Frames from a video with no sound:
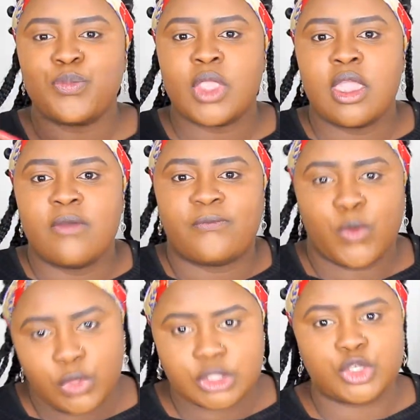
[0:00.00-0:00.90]

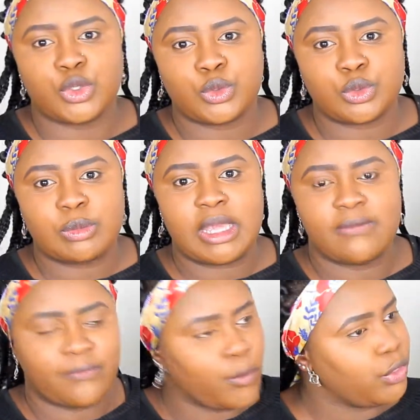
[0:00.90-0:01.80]
For the tube,
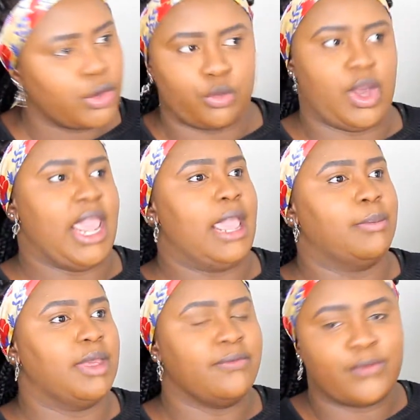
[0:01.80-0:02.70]
for the
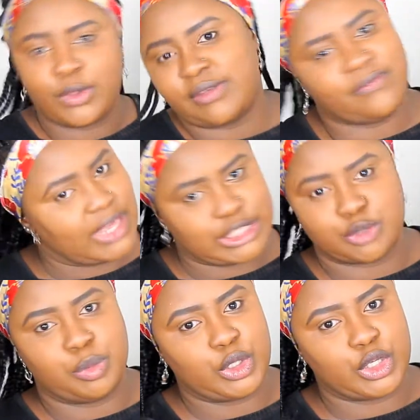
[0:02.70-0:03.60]
gram, for the
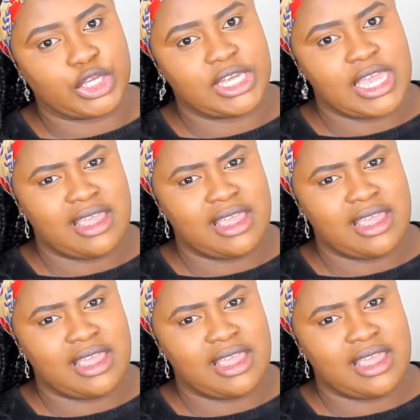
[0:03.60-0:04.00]
Facebook,